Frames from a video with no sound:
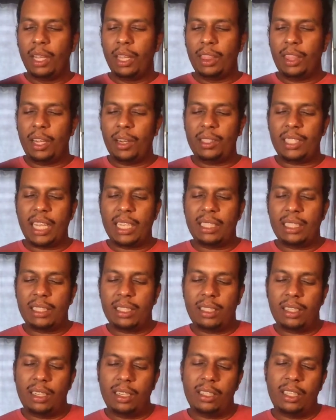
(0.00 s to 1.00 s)
there's a
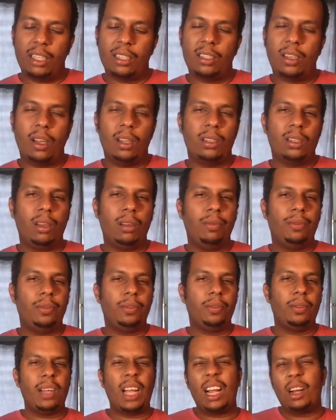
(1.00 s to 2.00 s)
there's a sort of
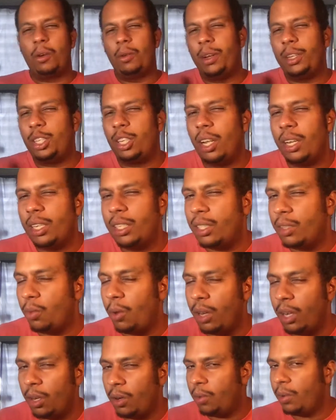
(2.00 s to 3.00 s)
aggression is
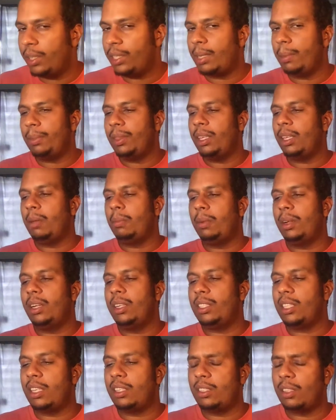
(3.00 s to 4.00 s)
one of the words I'm thinking, but
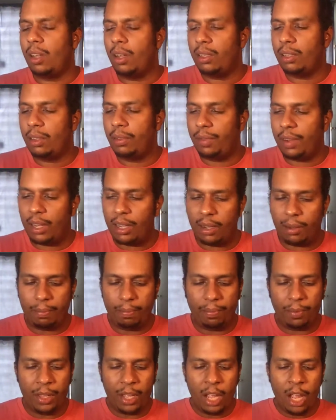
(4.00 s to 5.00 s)
there's a sort of
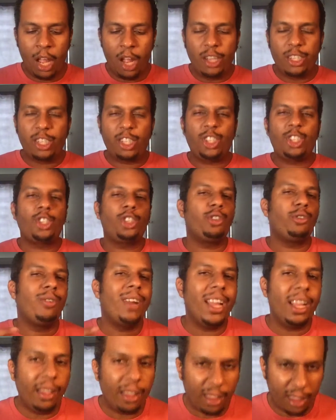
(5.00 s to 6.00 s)
um,
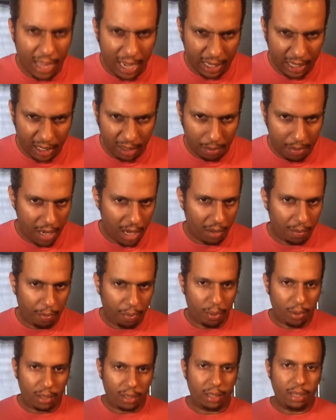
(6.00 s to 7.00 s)
strength that is being
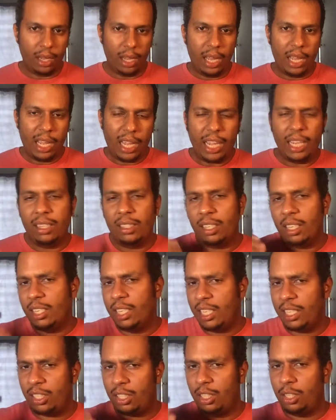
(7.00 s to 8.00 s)
put into
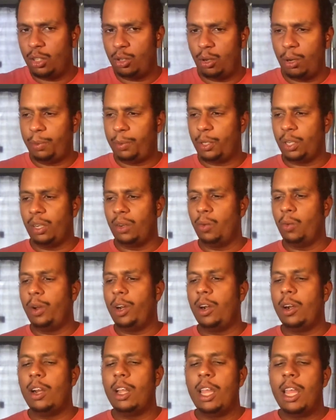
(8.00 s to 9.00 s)
this description
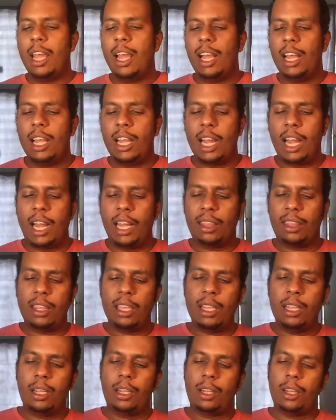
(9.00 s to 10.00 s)
where I
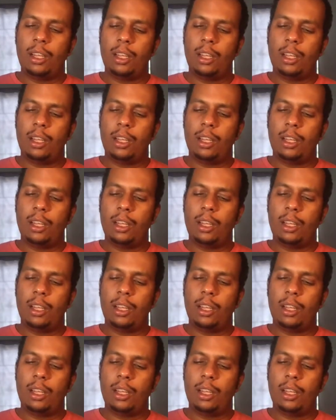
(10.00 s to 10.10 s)
think